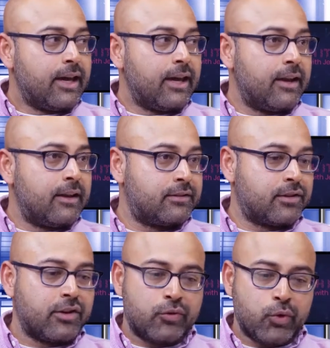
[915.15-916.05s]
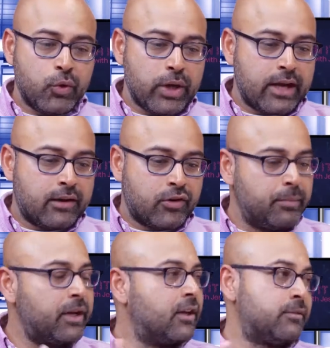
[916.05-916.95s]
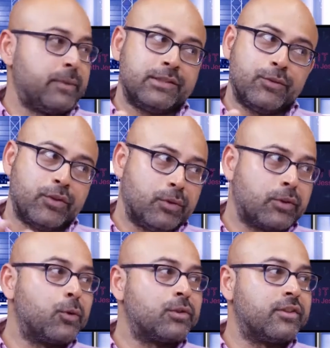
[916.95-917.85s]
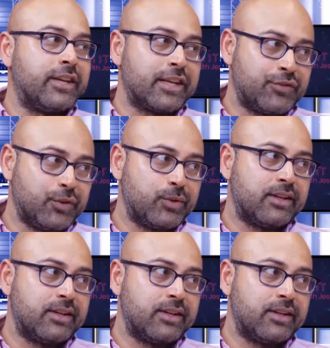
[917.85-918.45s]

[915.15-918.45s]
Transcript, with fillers: And it's going to grow at a tremendous pace over the course of the next few